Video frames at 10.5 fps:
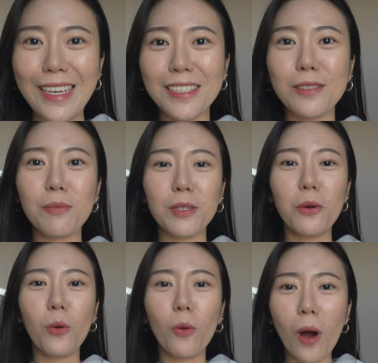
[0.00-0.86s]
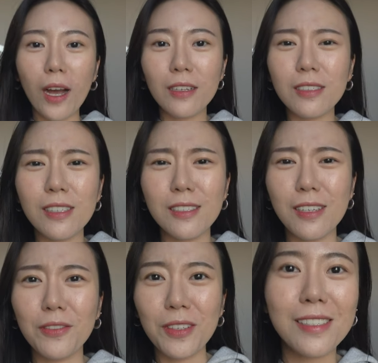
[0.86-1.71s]
It's been a while since
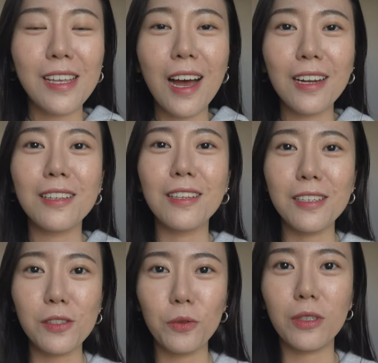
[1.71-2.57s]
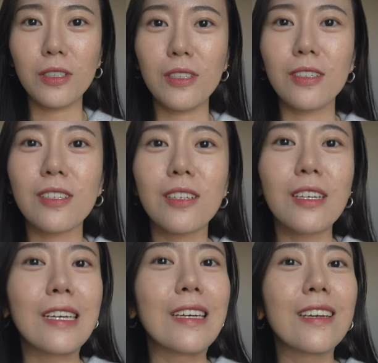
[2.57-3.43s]
I've sat in this corner to
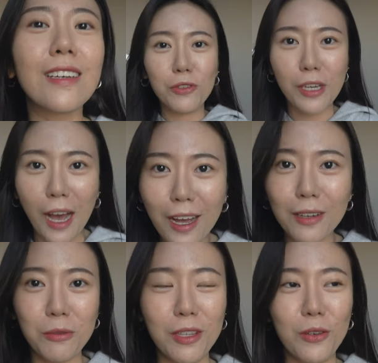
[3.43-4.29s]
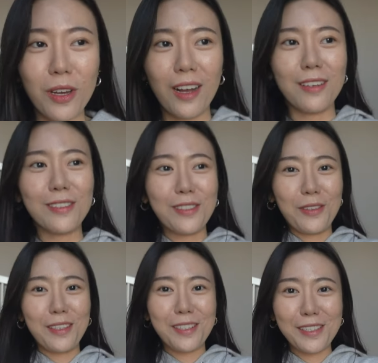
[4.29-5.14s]
like chat with you guys,
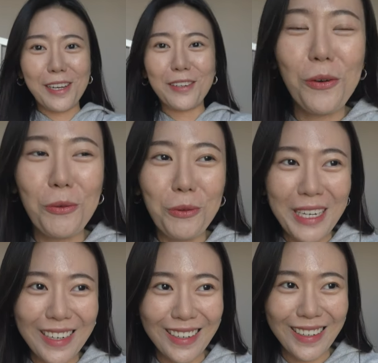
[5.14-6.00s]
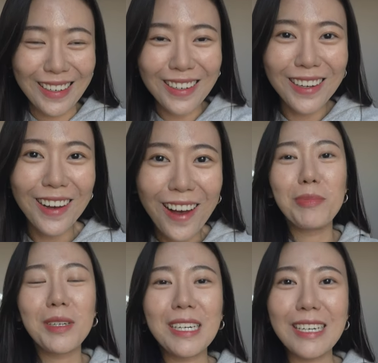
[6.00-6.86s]
so this is kind of weird,
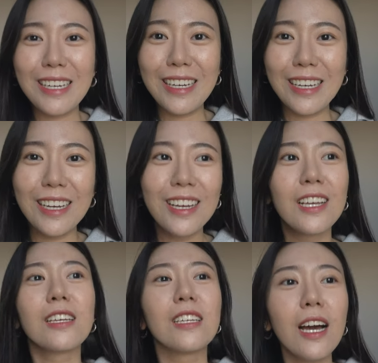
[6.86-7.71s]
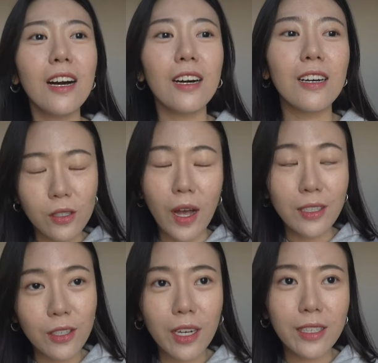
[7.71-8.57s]
but yeah. So
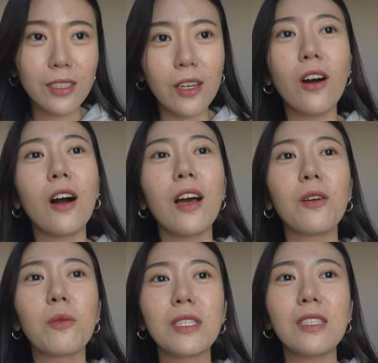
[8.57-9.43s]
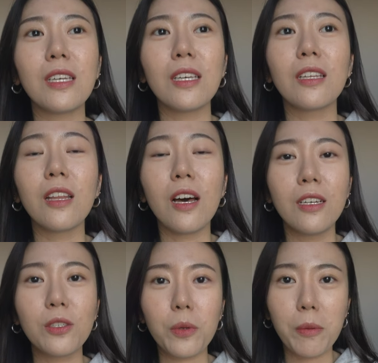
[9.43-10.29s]
as you guys saw, I went to eat
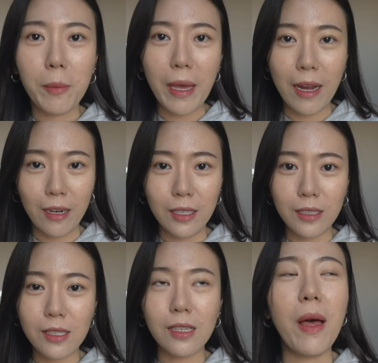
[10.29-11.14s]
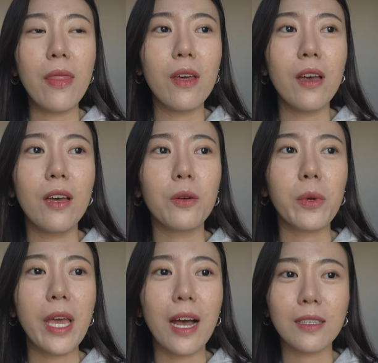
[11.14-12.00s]
lunch with my parents and then
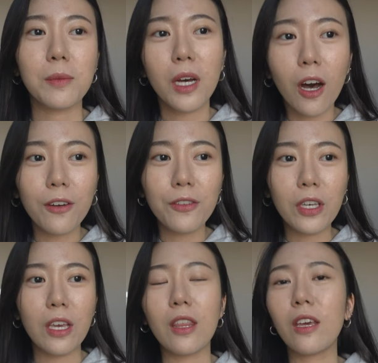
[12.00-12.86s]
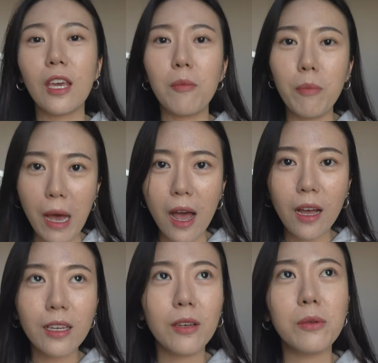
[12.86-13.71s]
we had some coffee and then came
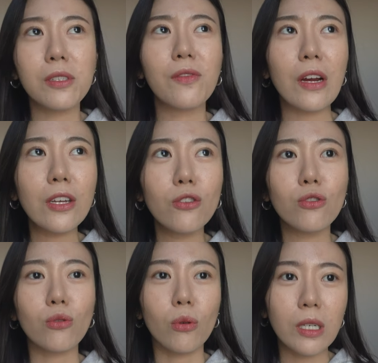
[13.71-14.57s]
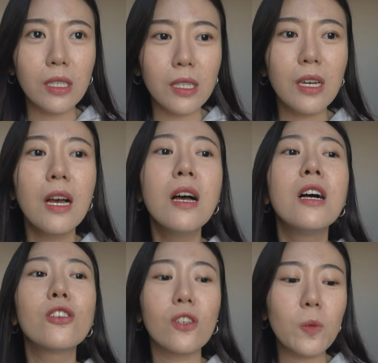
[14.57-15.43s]
back. It was very short
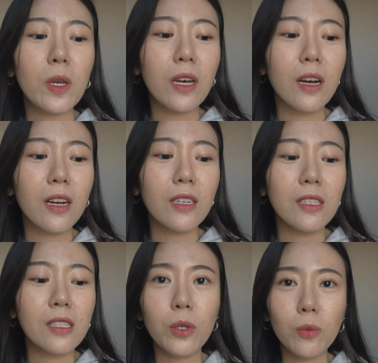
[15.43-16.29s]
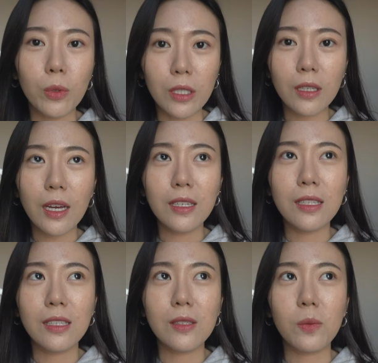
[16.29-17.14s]
just because we
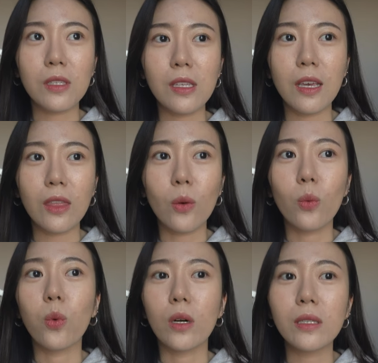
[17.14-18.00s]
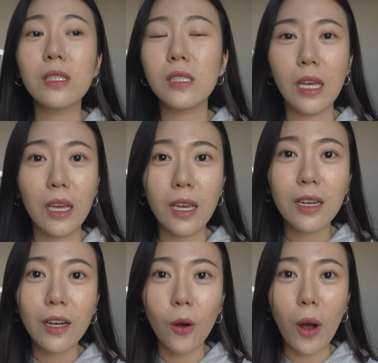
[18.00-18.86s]
realized this was like the worst day
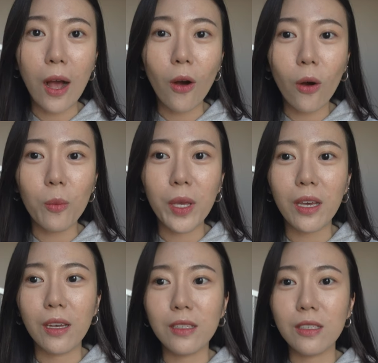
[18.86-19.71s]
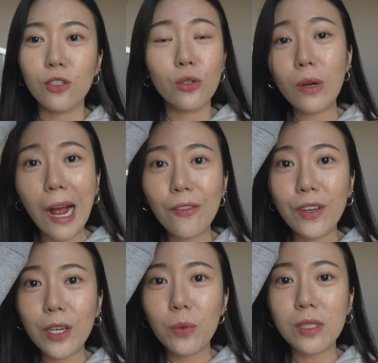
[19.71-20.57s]
to go out because the
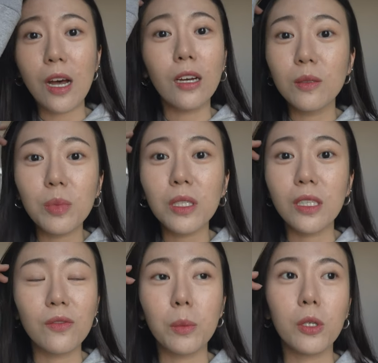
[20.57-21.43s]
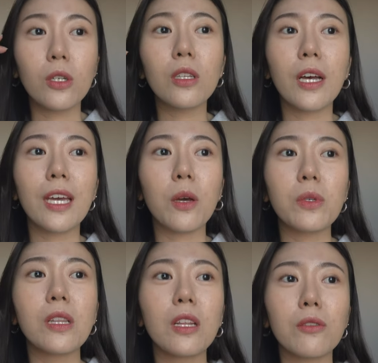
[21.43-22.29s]
traffic was unbelievable. Like it
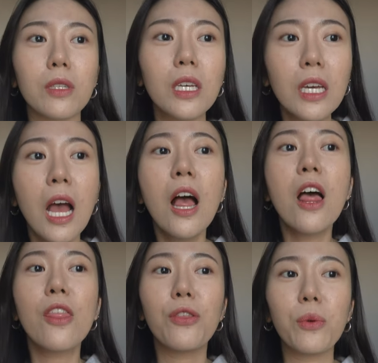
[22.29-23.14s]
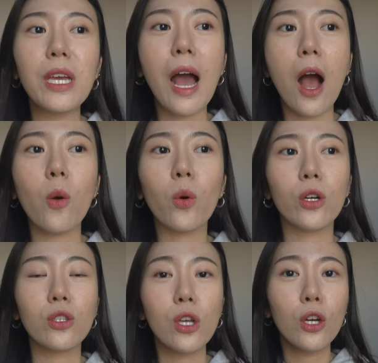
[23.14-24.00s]
was literally three
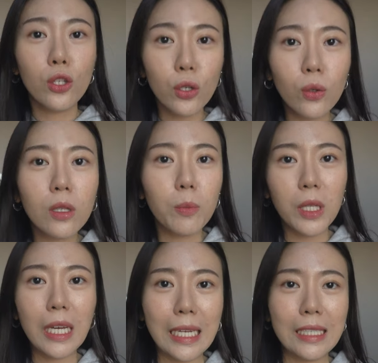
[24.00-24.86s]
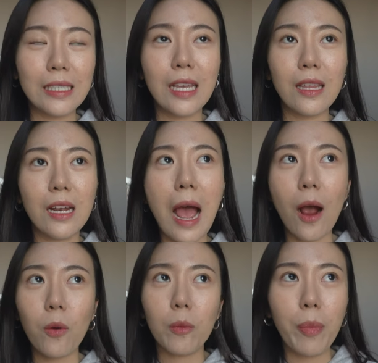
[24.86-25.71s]
hours to the place and then an
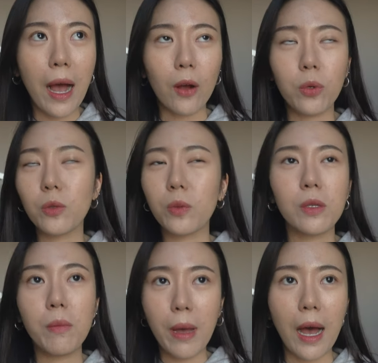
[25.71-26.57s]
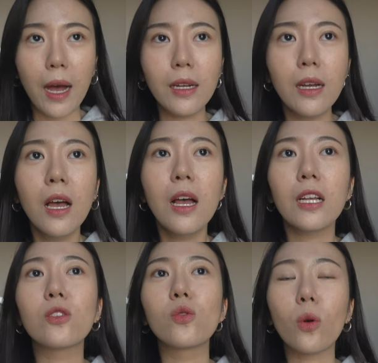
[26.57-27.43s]
hour back, which wasn't bad.
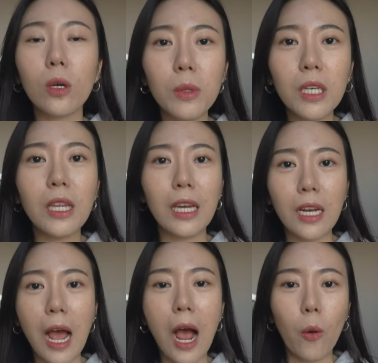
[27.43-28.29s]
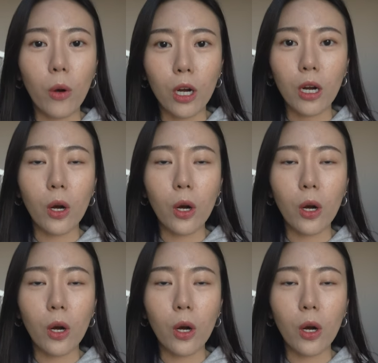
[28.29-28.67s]
It's normally like an hour